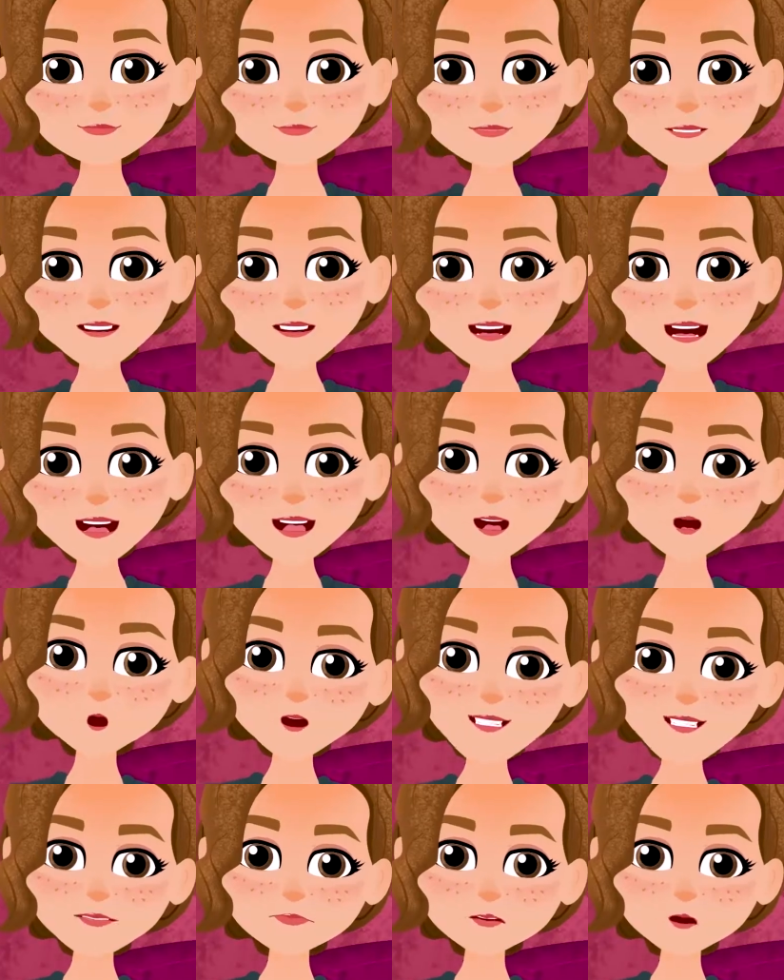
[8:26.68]
I
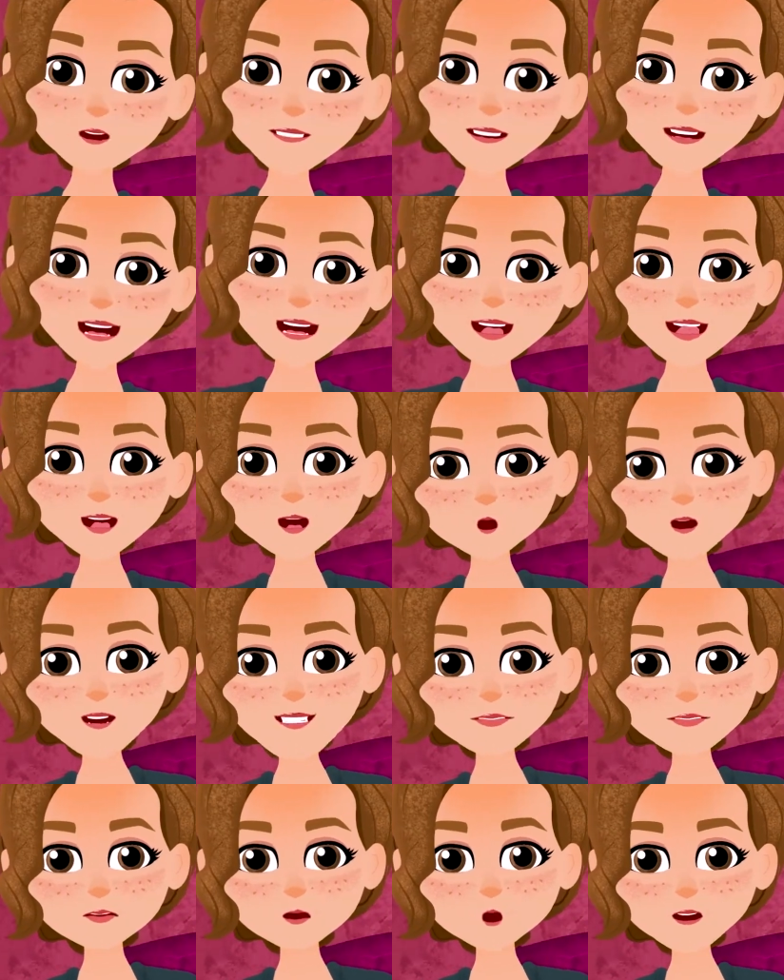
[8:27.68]
ended up with the
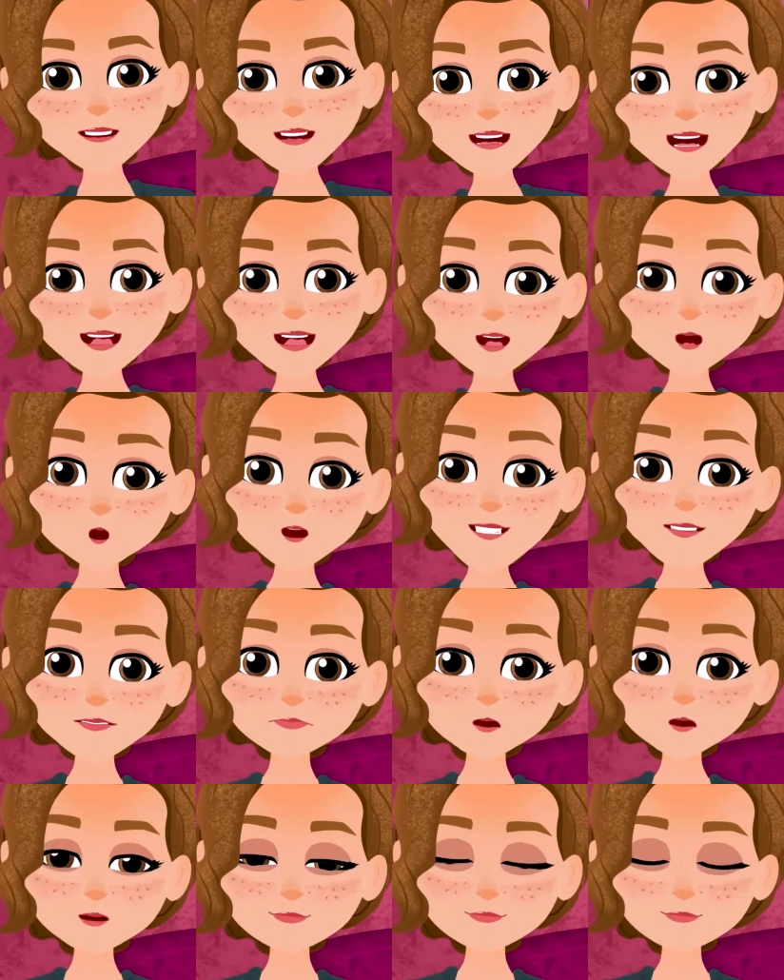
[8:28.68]
weirdest hair color
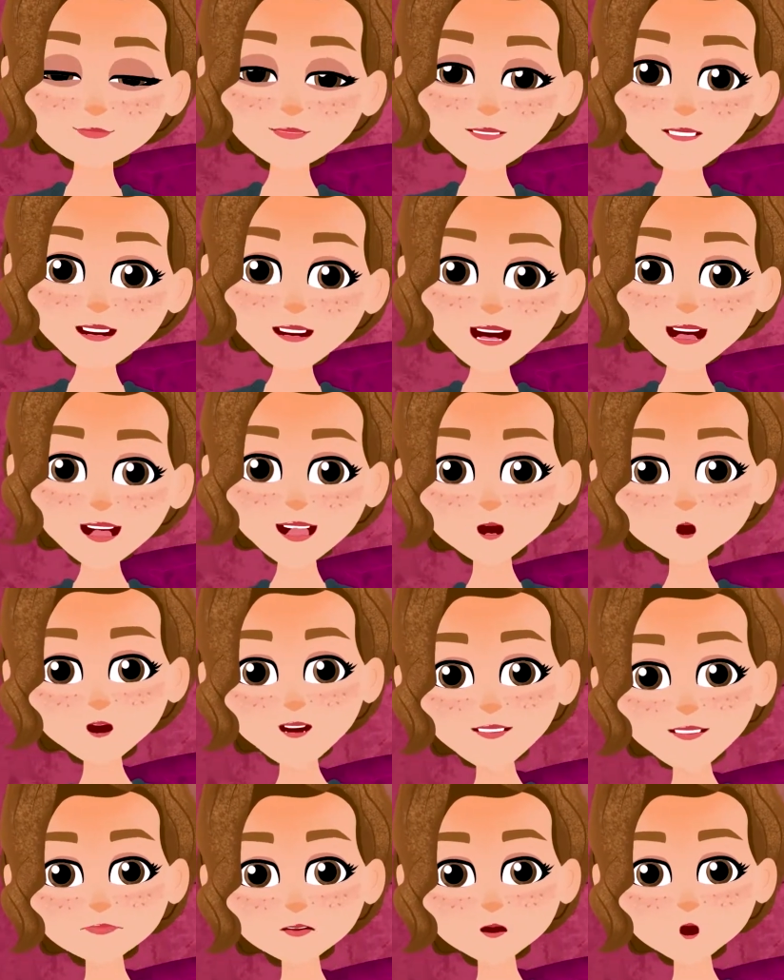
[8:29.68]
ever. It was
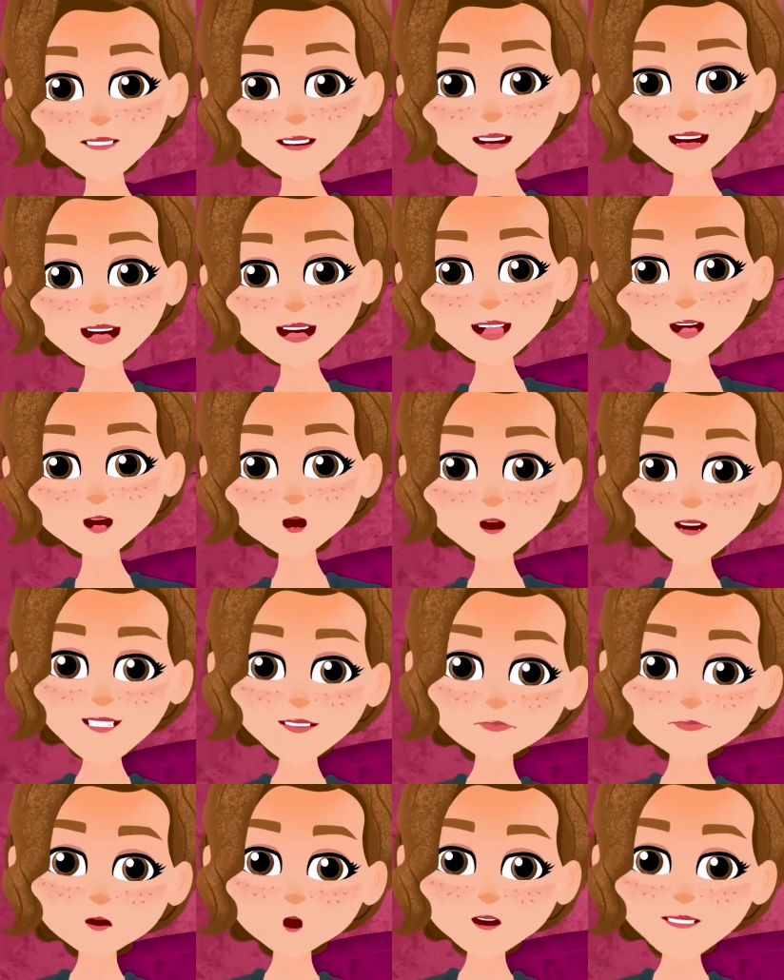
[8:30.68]
like I was half
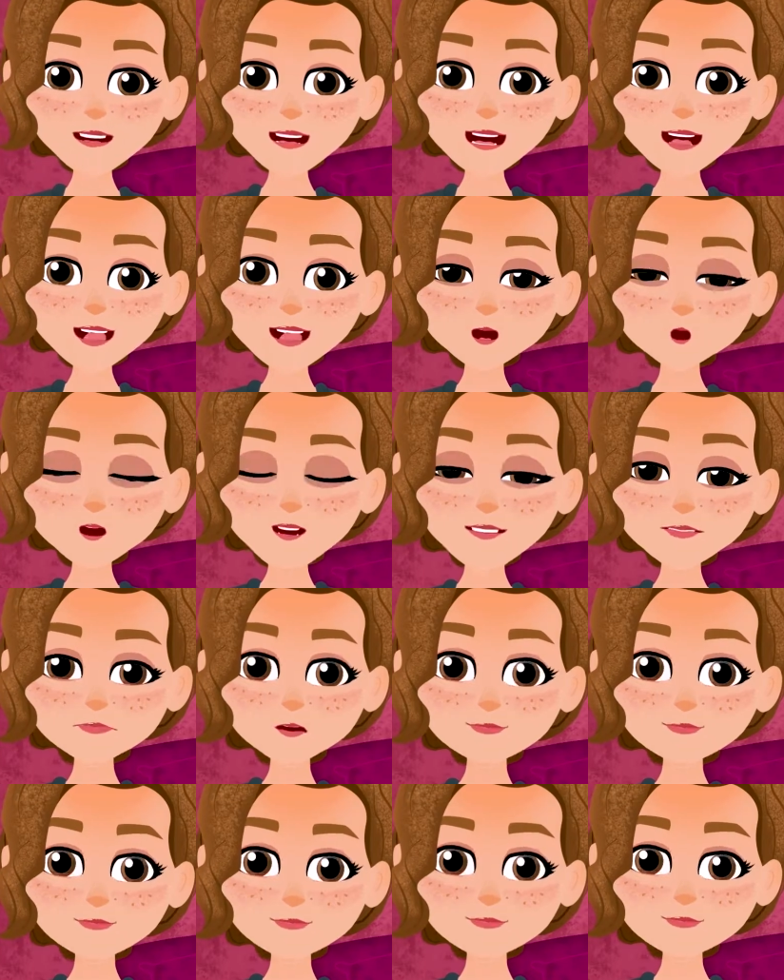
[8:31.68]
mermaid, half
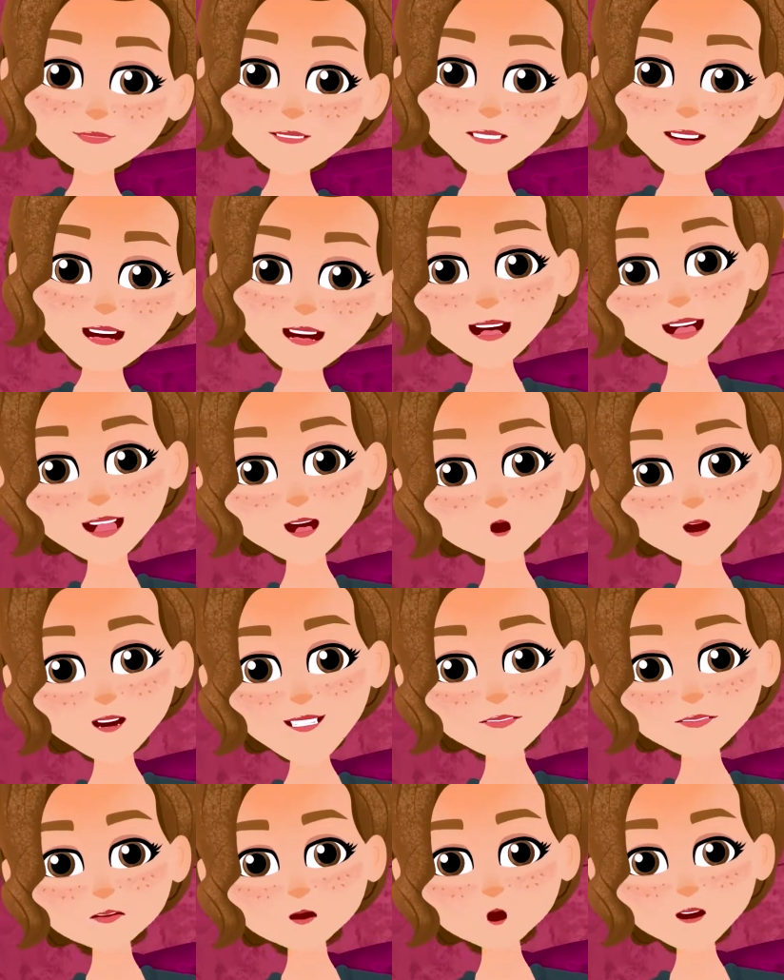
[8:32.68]
dragon. This did
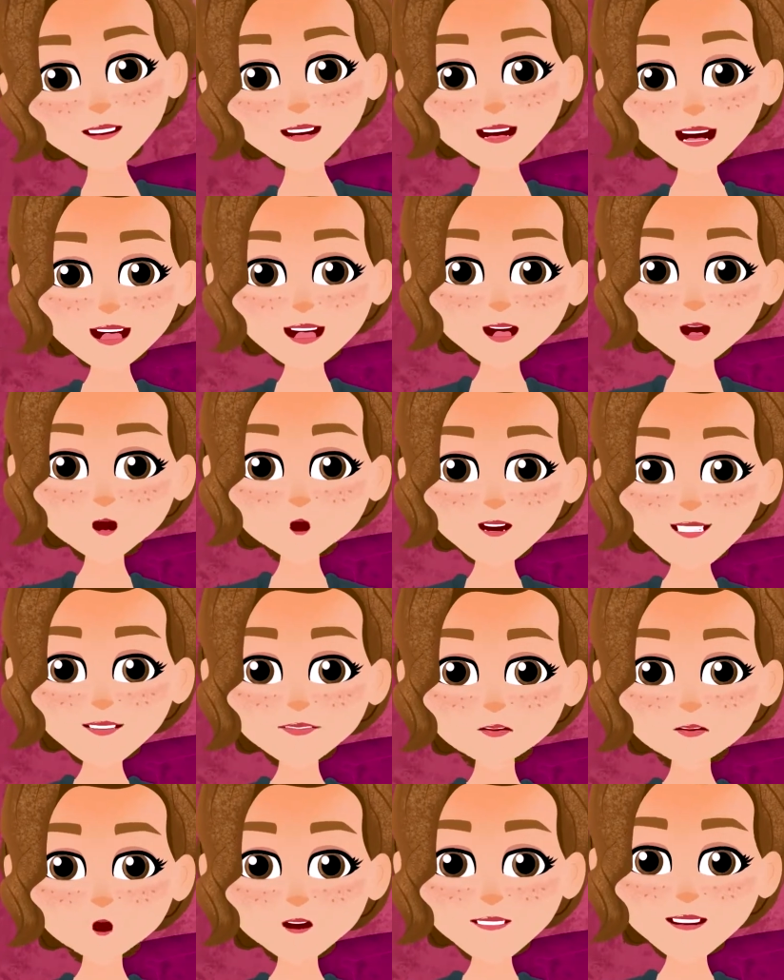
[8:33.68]
not stop us from
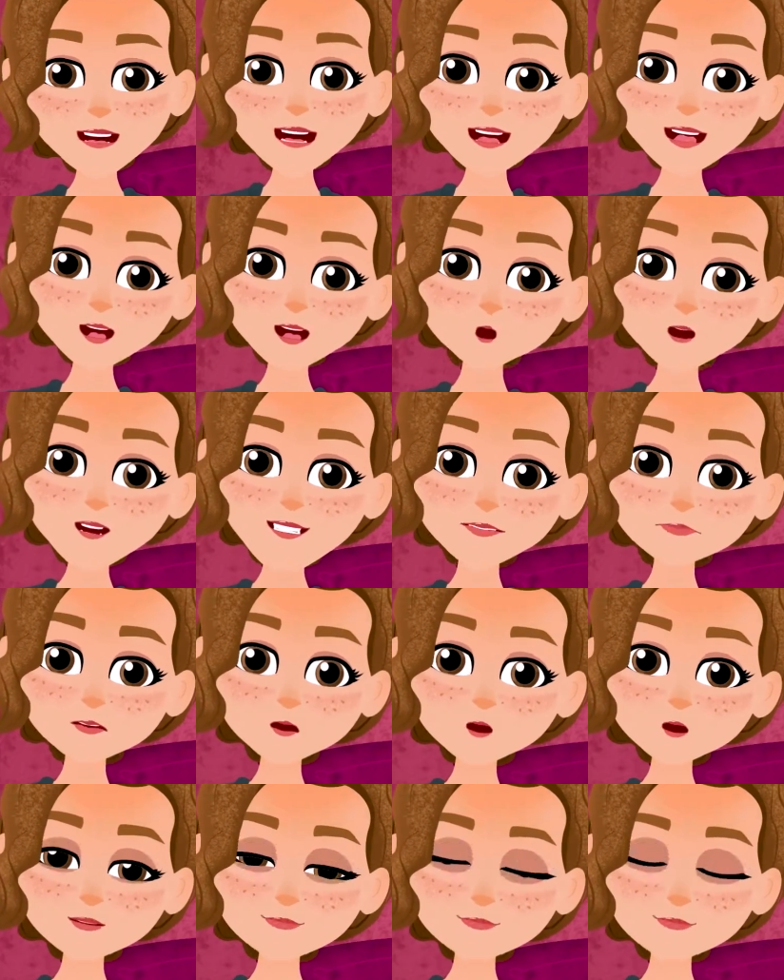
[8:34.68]
enjoying our summer
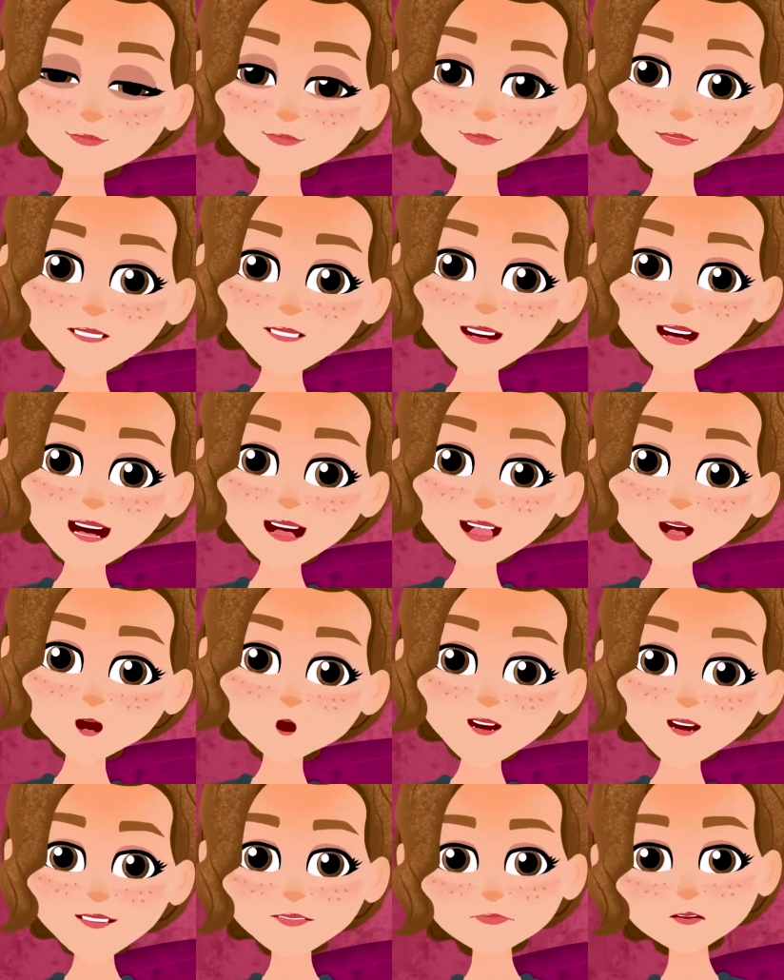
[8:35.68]
break, though. It was
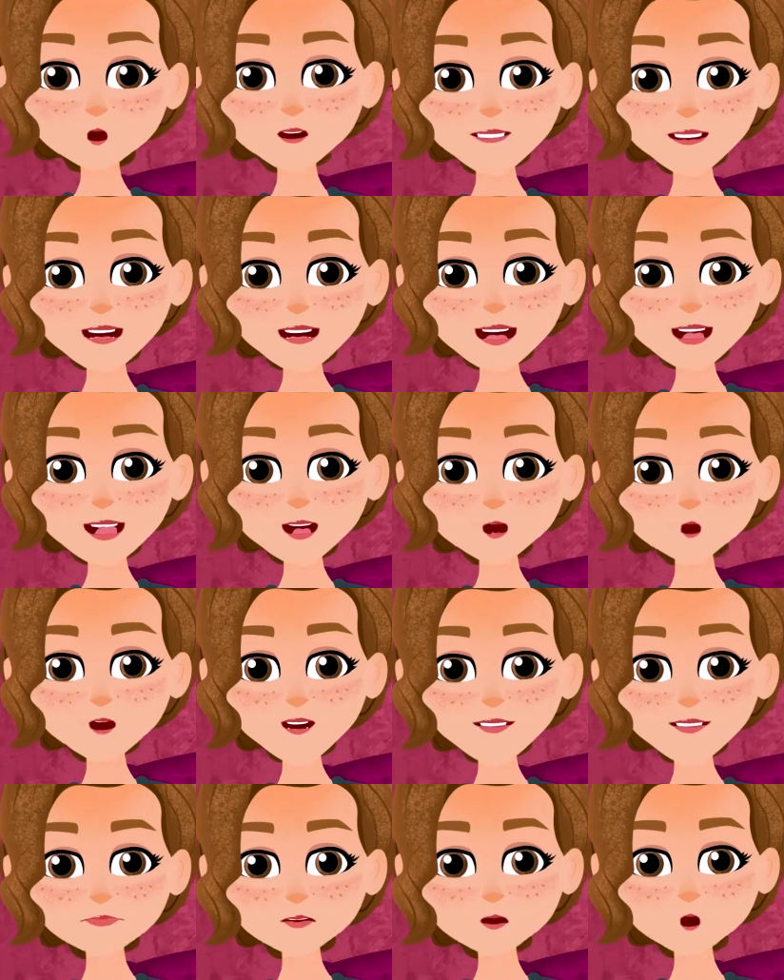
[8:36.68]
actually a good
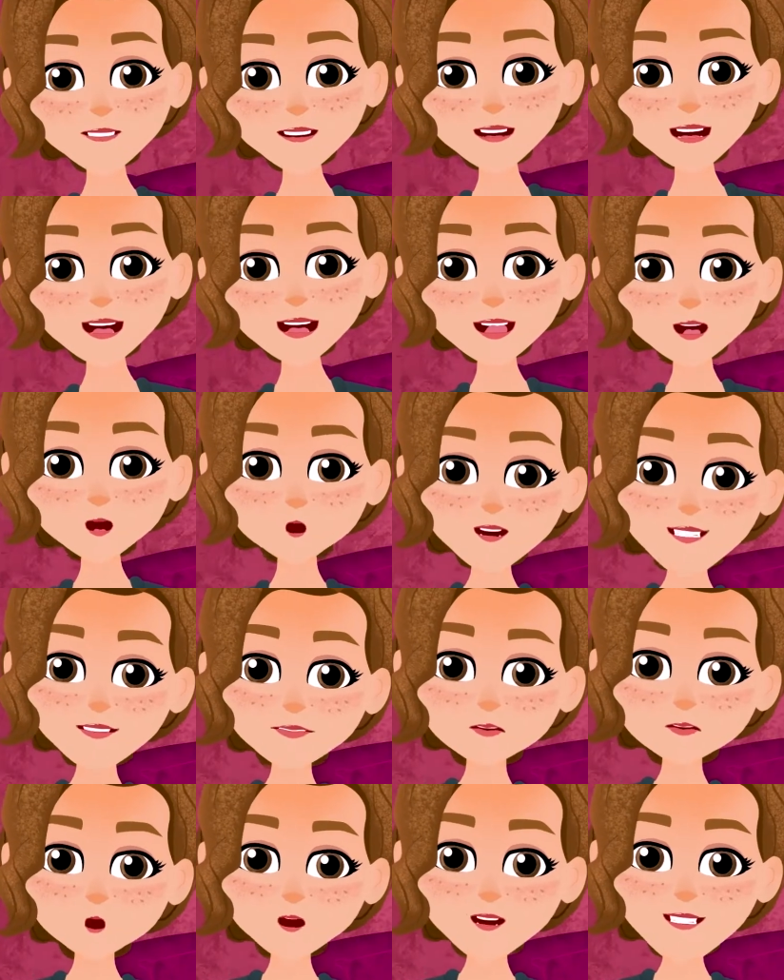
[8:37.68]
source of jokes for a
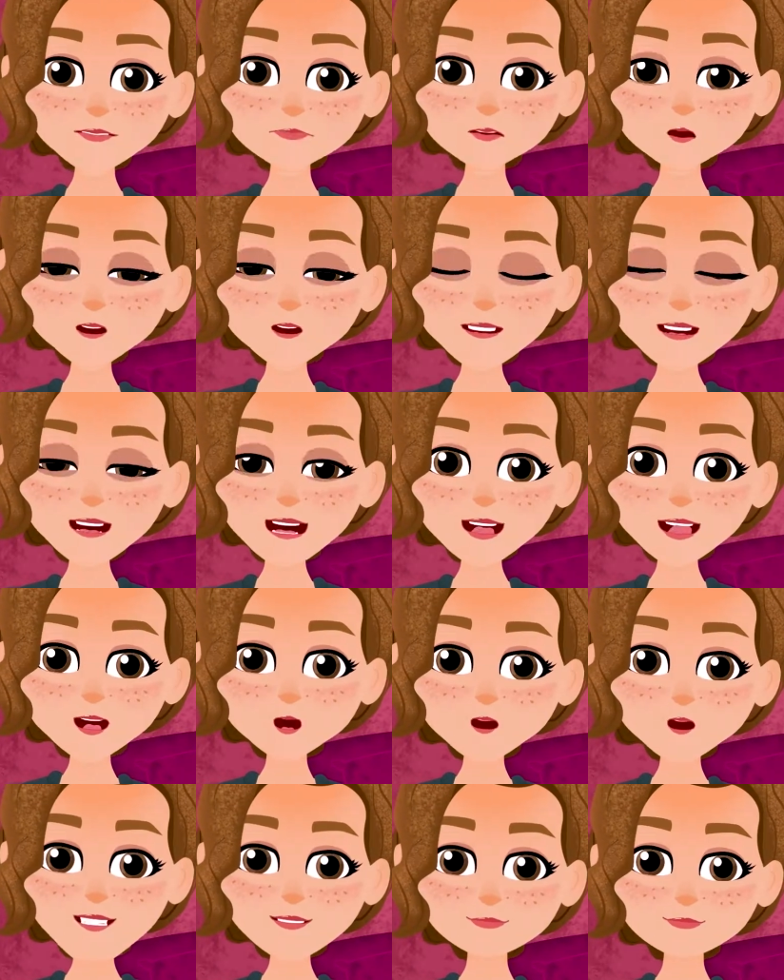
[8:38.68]
long, long
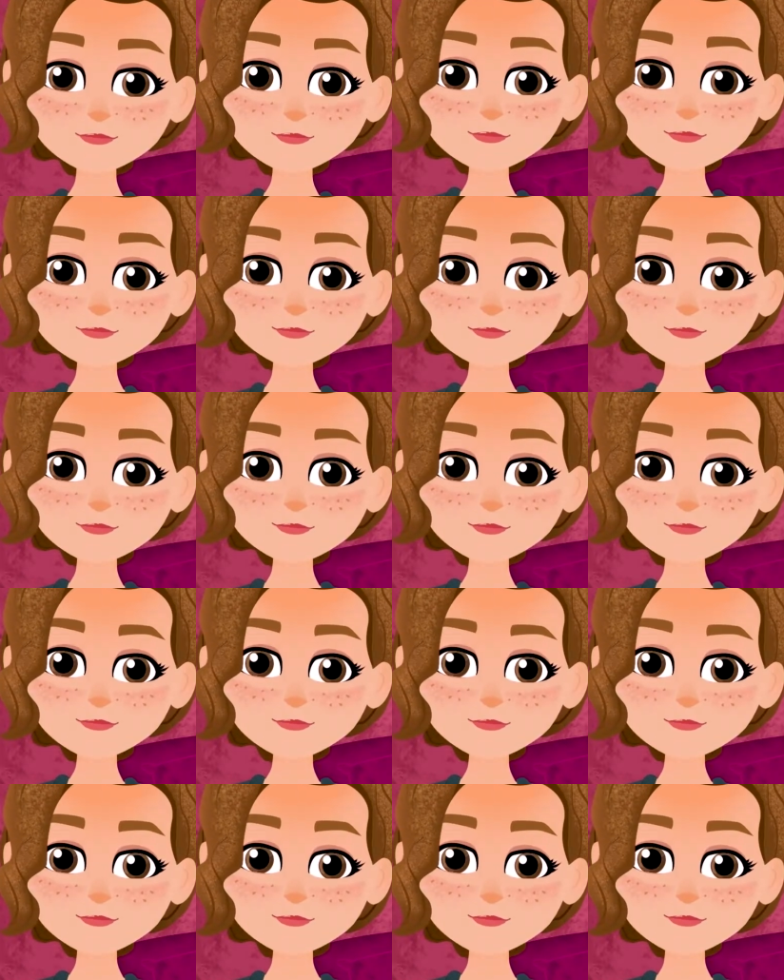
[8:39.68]
time.